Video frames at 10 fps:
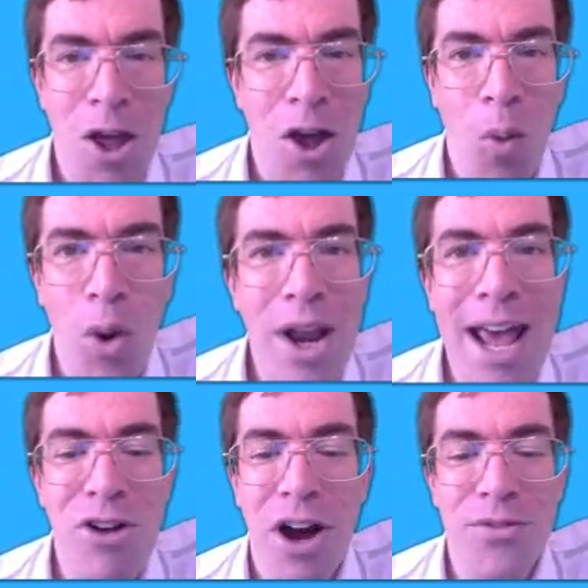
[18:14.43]
one
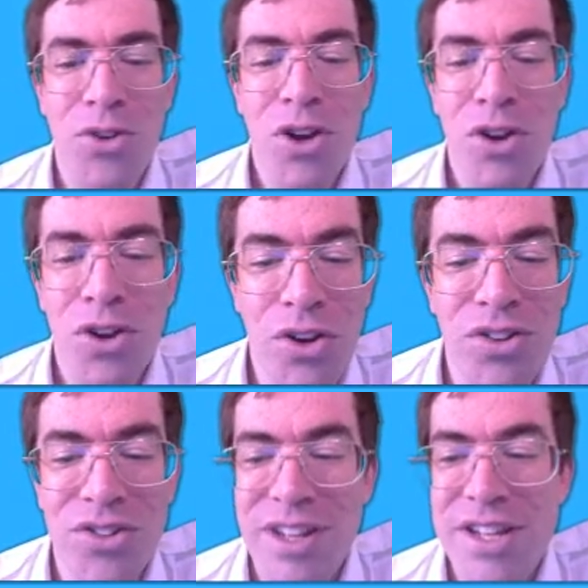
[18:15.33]
aircraft couldn't
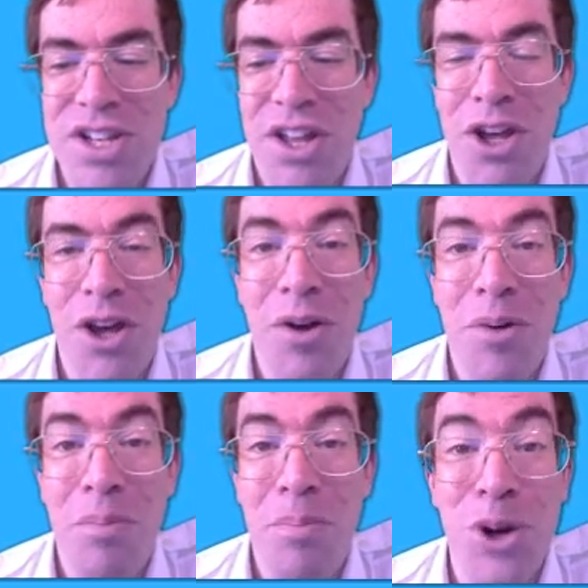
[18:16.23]
see each other
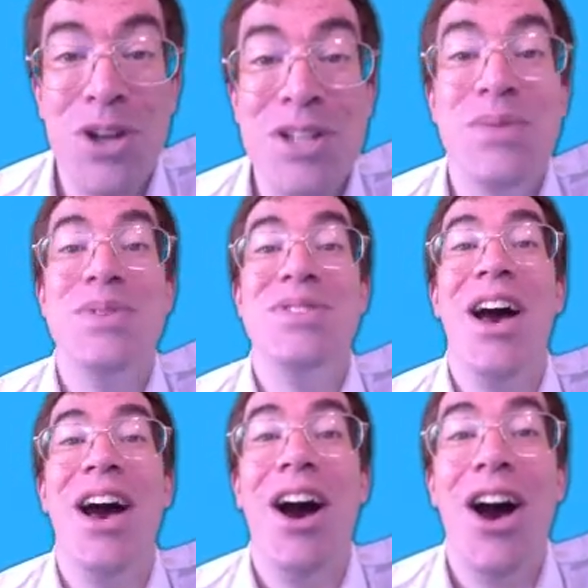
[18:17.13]
because it was
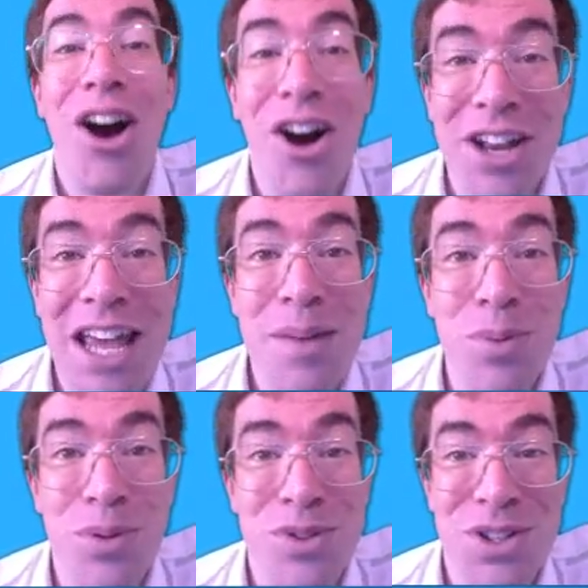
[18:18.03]

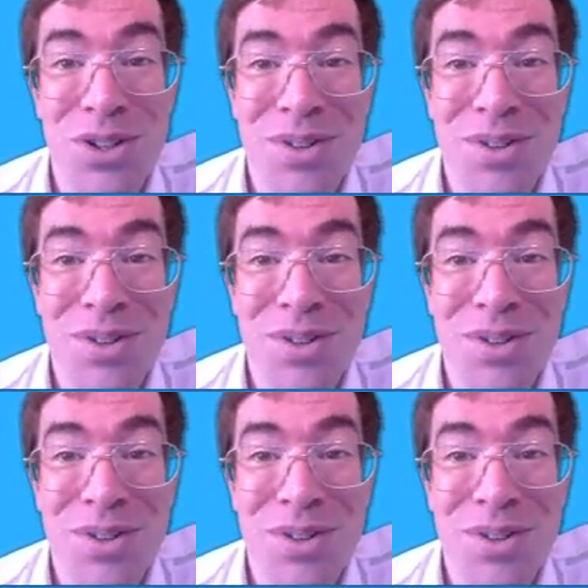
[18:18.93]
unable to,